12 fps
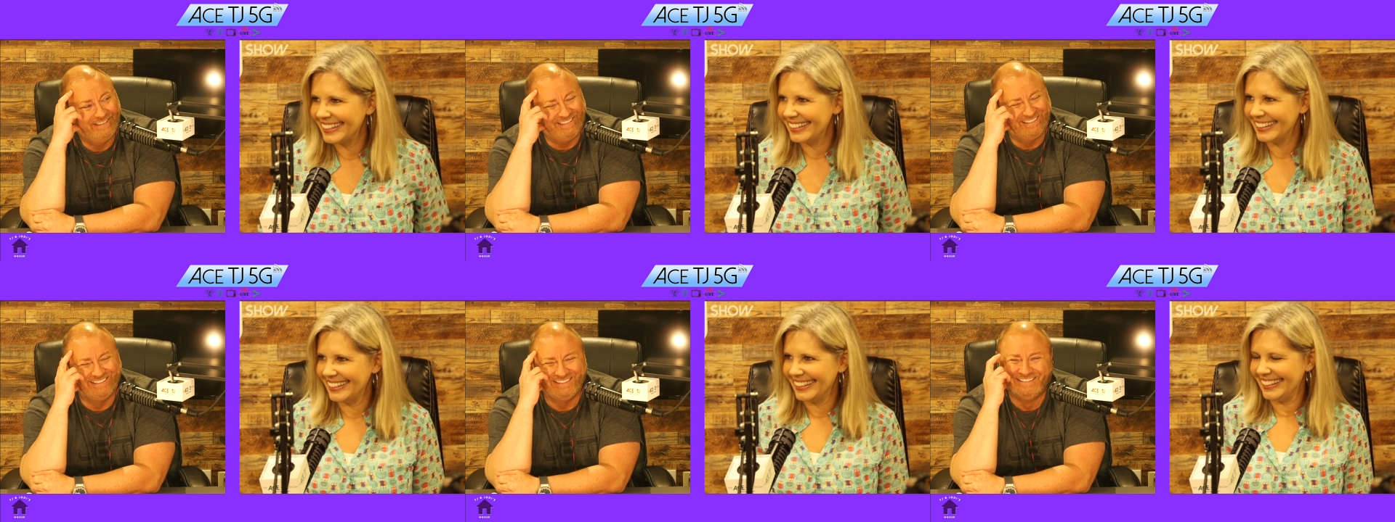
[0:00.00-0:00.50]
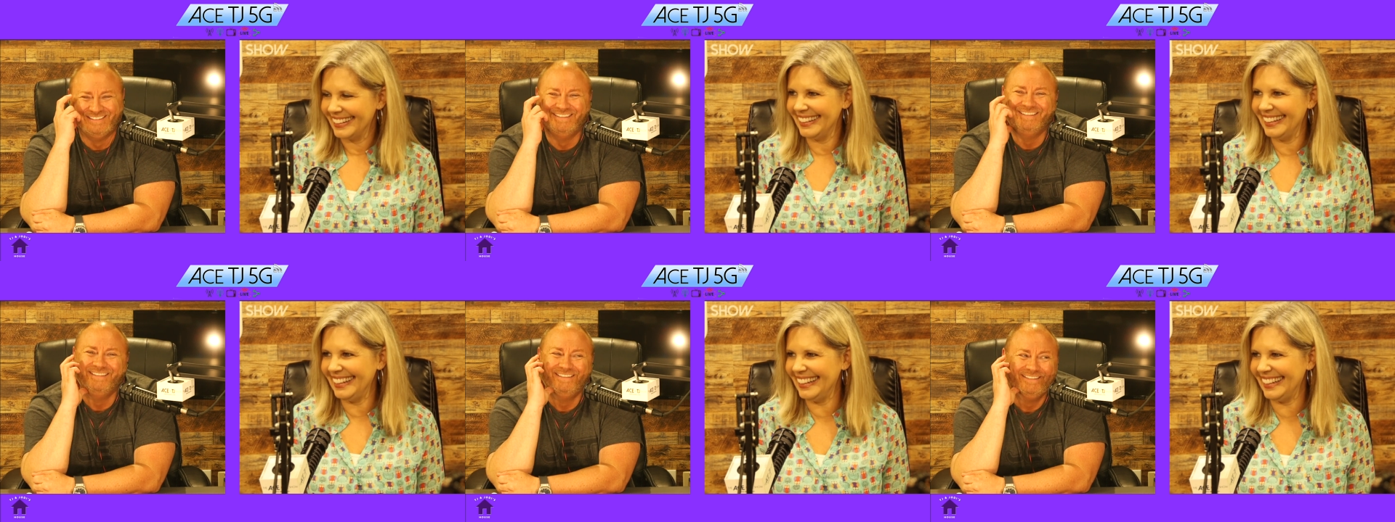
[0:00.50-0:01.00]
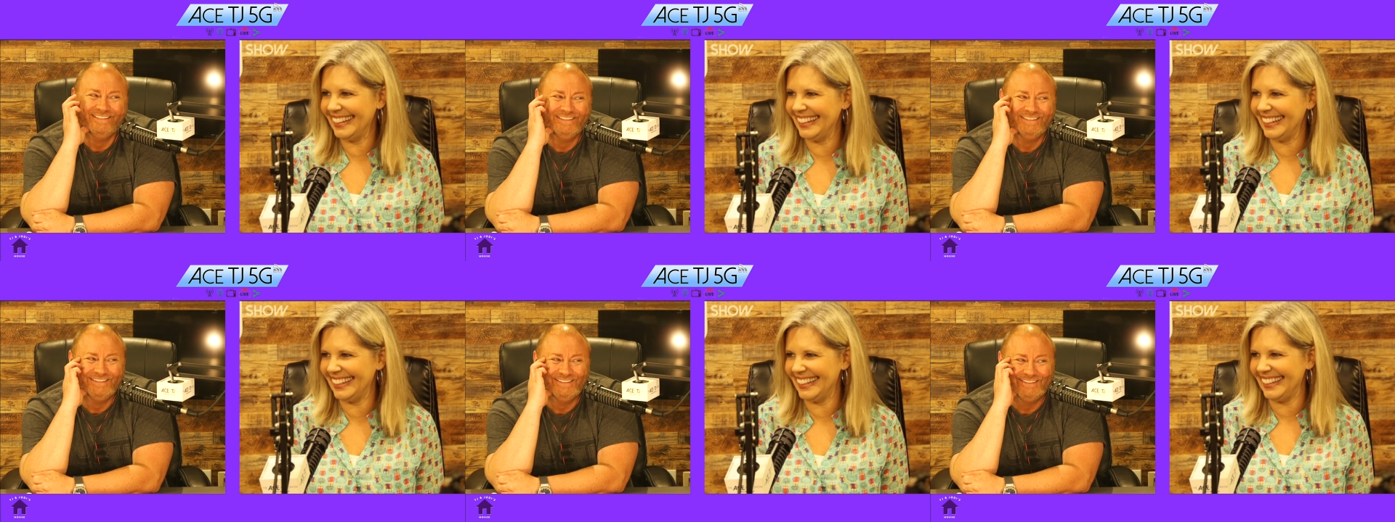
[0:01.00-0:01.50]

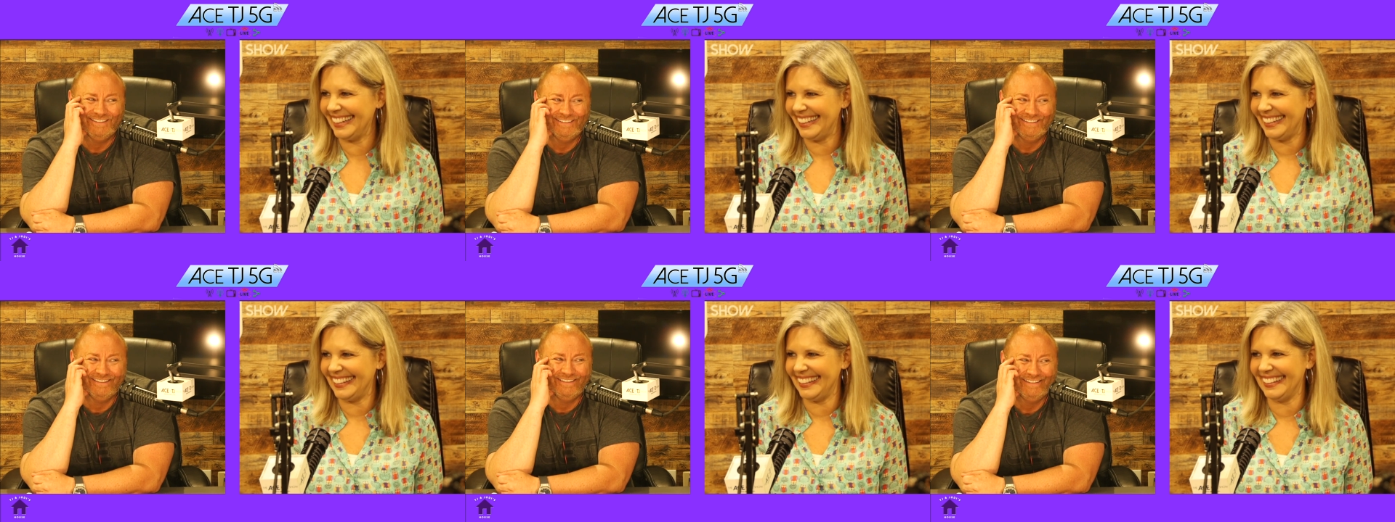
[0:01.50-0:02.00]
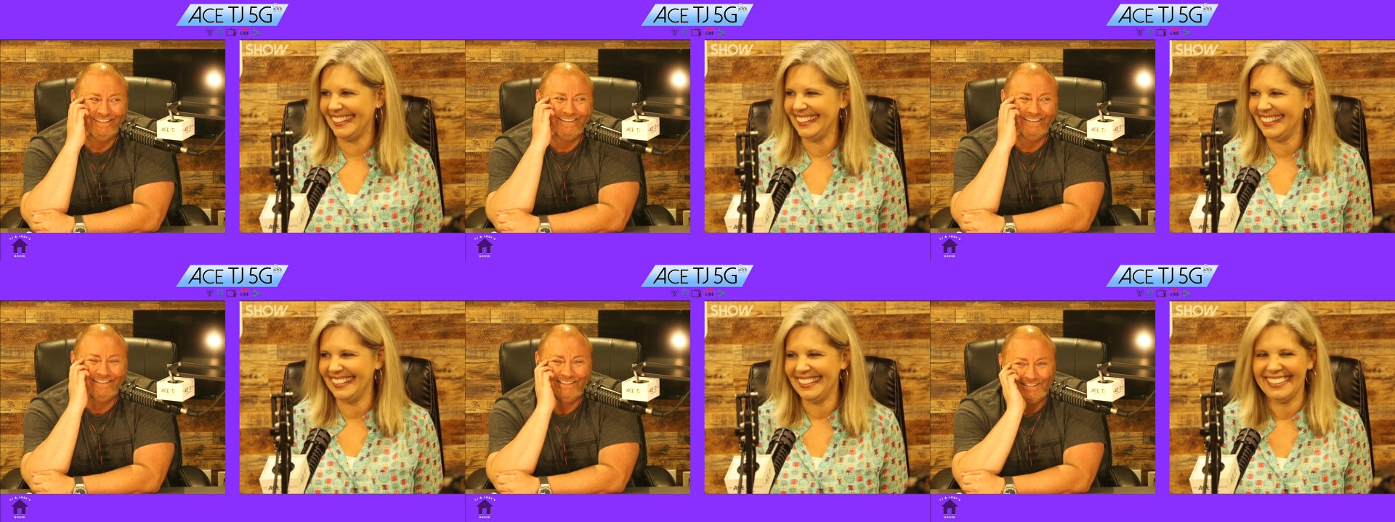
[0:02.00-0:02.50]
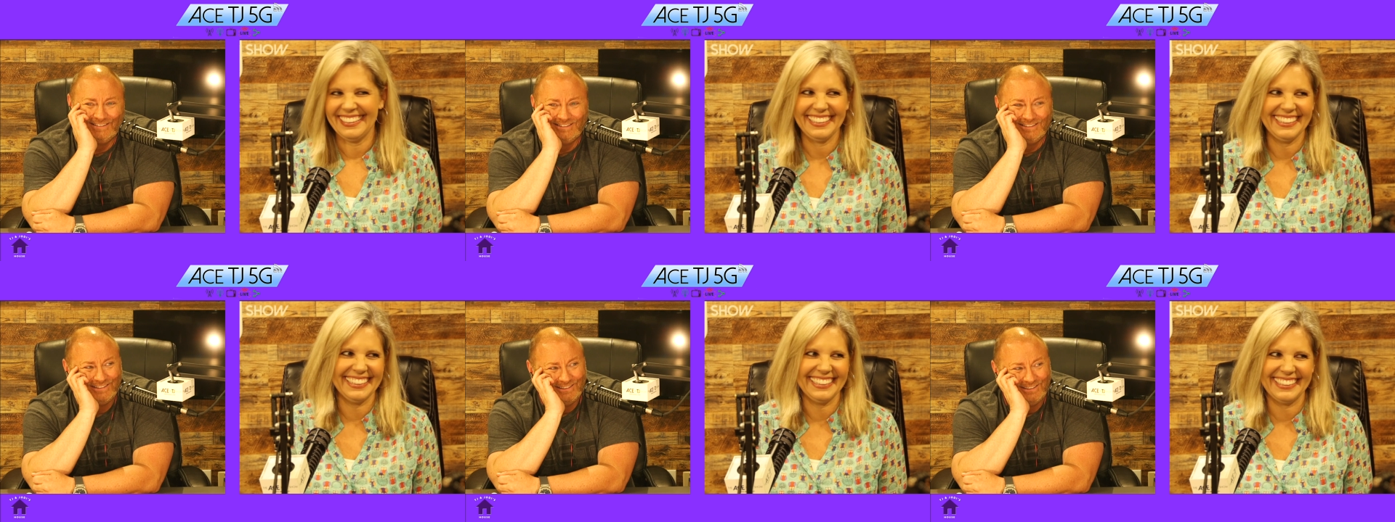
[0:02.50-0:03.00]

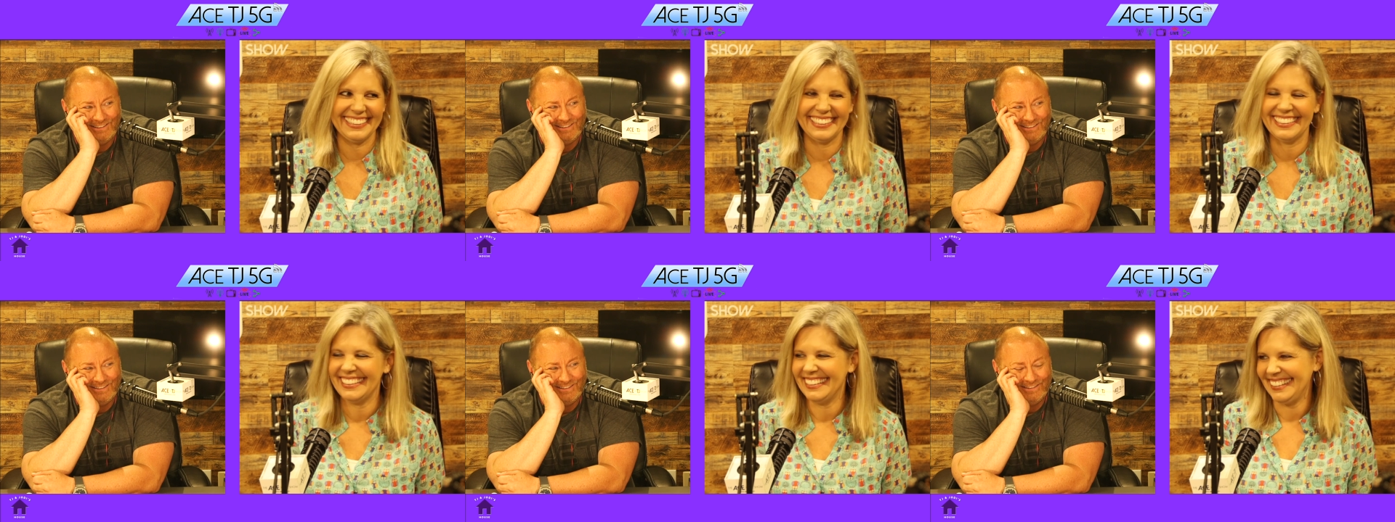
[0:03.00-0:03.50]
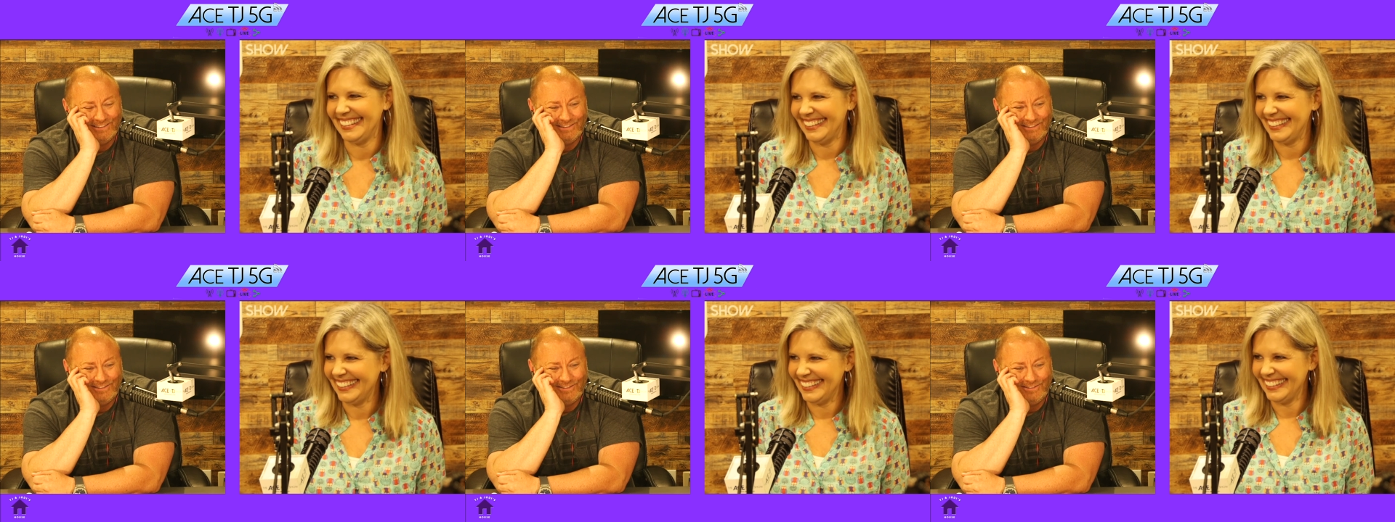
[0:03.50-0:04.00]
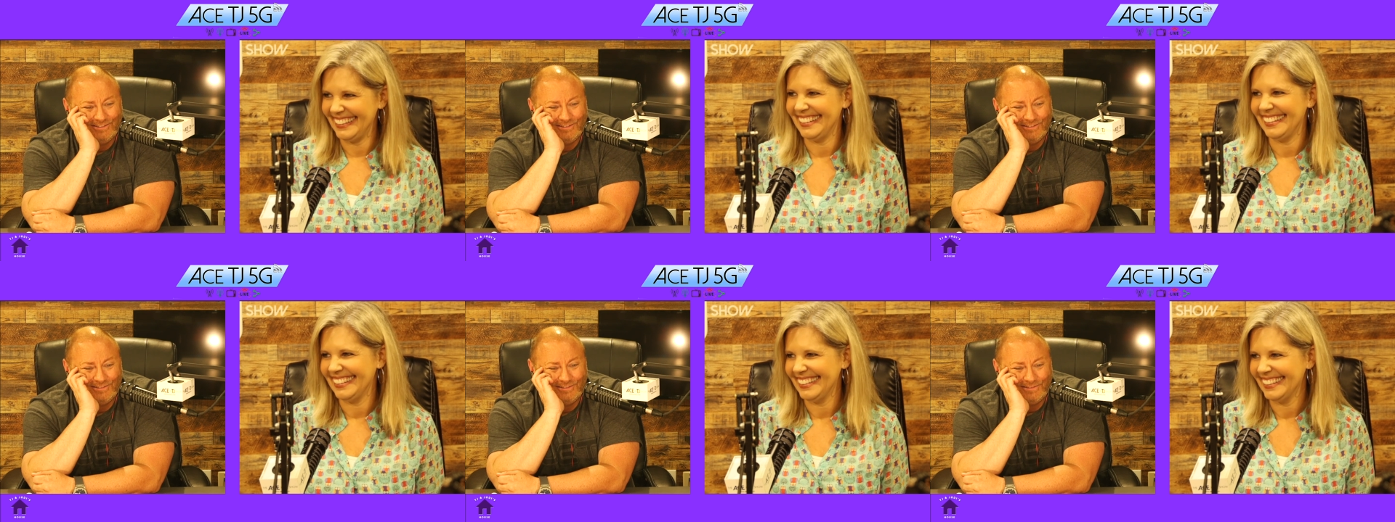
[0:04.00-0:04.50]

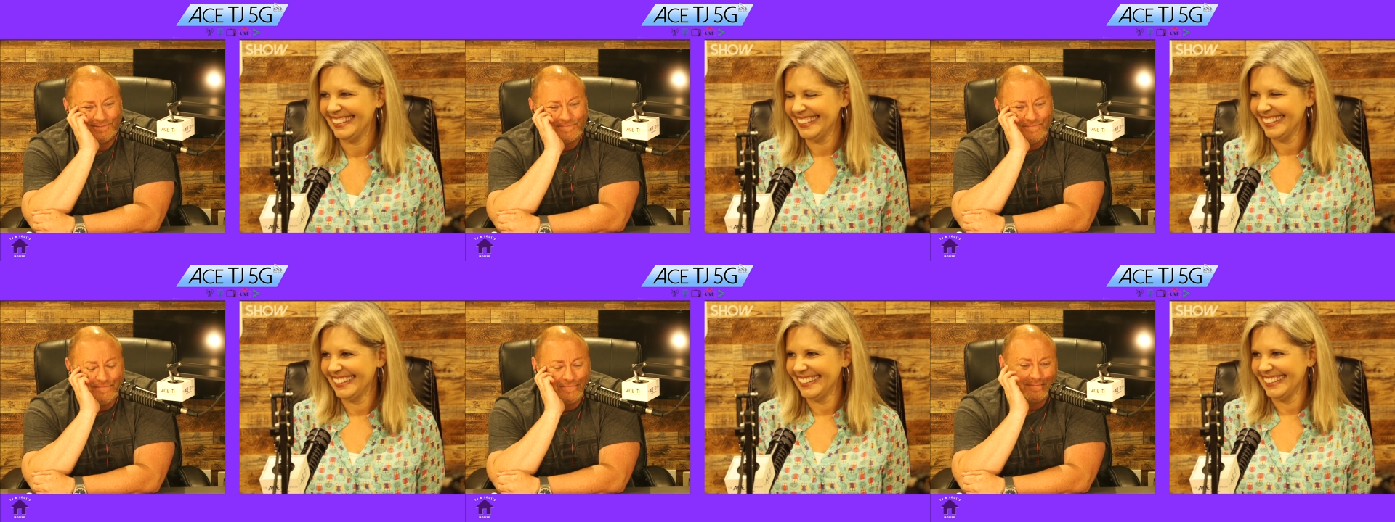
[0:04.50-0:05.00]
[no speech]